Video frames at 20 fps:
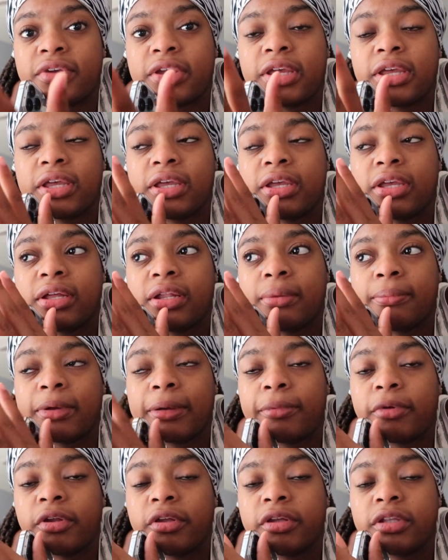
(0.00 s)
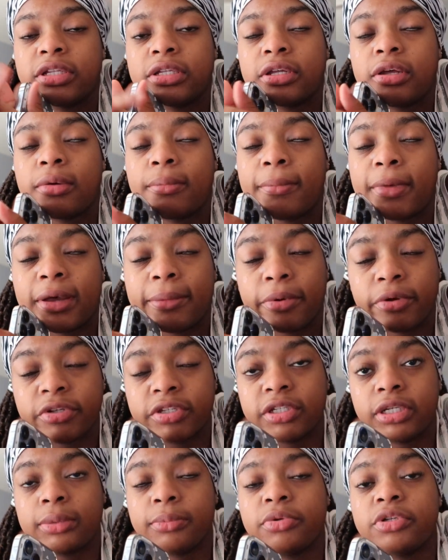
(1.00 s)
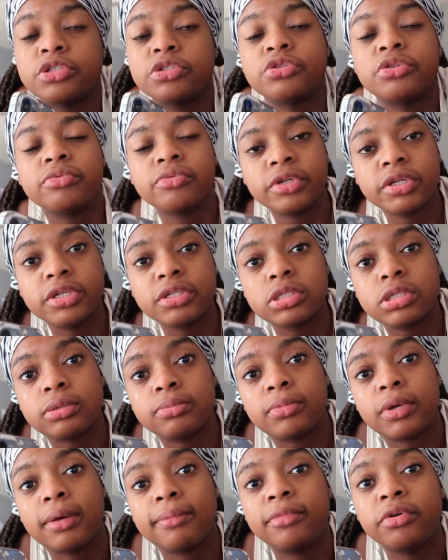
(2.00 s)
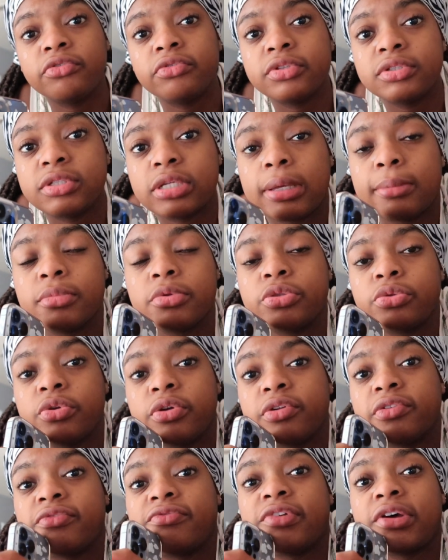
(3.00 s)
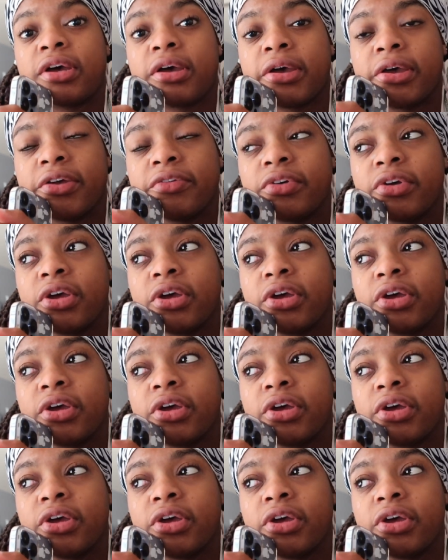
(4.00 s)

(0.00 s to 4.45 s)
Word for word: and my building number is 3, so my move-in time is 3 to 5.